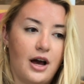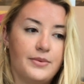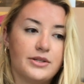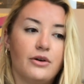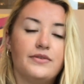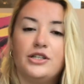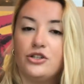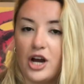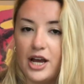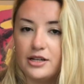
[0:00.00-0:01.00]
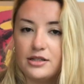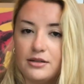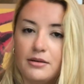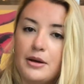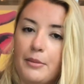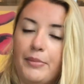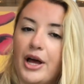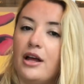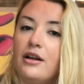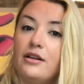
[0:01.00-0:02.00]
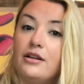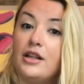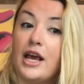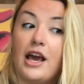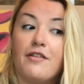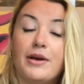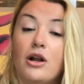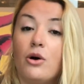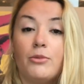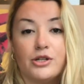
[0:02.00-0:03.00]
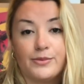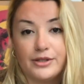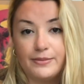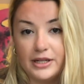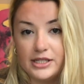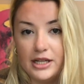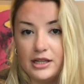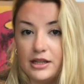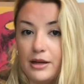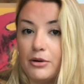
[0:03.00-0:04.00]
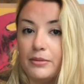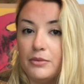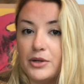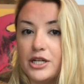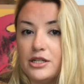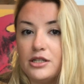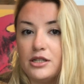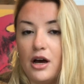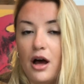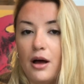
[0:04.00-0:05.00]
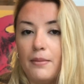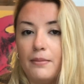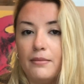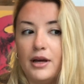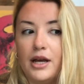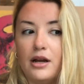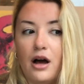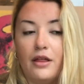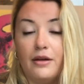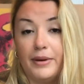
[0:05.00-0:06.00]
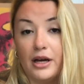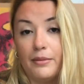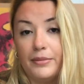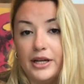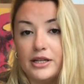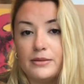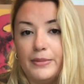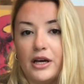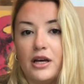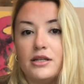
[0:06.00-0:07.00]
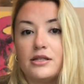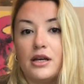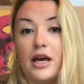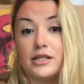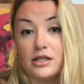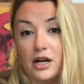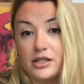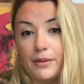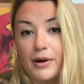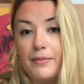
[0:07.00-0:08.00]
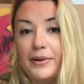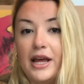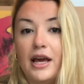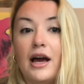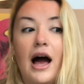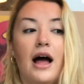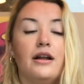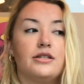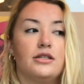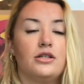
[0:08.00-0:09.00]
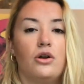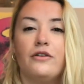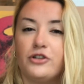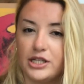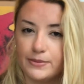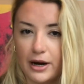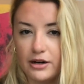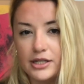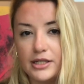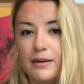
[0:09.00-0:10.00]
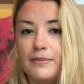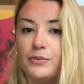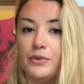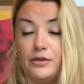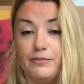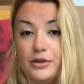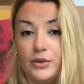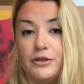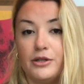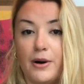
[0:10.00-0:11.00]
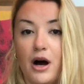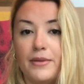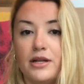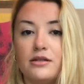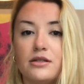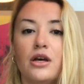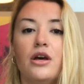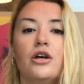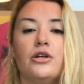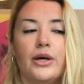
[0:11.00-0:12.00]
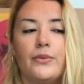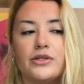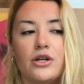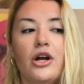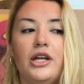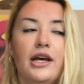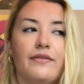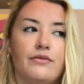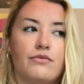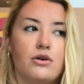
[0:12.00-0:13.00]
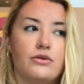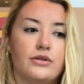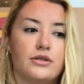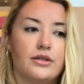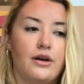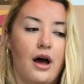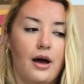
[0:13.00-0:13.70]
was obviously trained, but they gave me a lot more responsibility than they probably would in other big companies, because it's a startup company and there's a lot of transparency between departments. So I wasn't only given roles